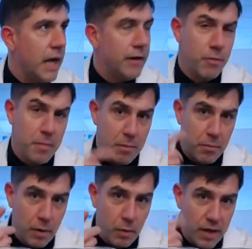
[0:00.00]
and
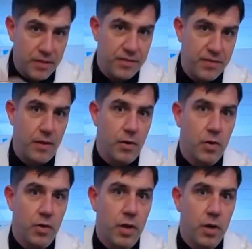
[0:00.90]
remembering what I said
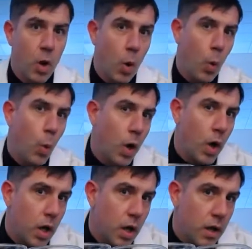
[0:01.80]
earlier,
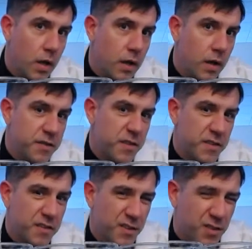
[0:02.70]
what is
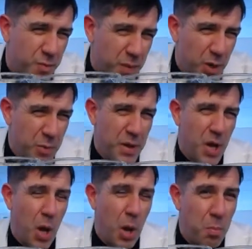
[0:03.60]
this experiment
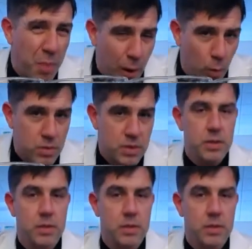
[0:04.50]
about?